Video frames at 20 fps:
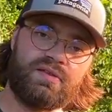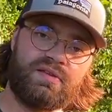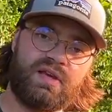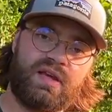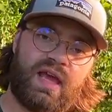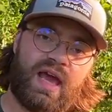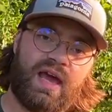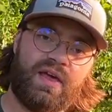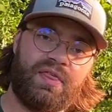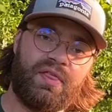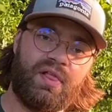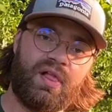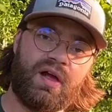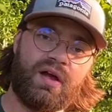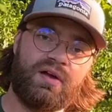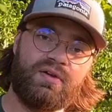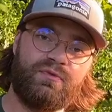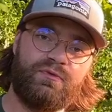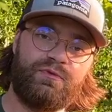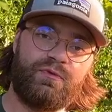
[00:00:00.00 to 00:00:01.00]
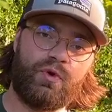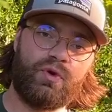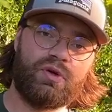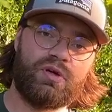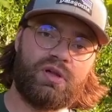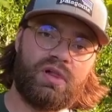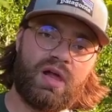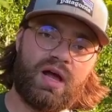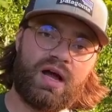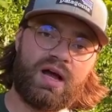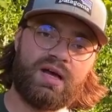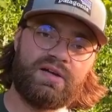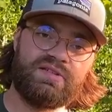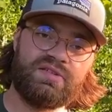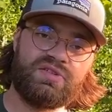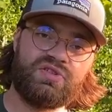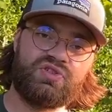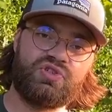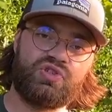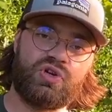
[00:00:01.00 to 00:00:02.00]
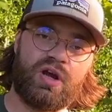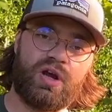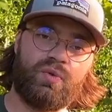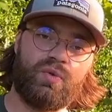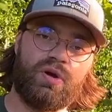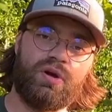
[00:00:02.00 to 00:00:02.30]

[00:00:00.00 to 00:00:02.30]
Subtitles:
Decathlon 4 Claws Trek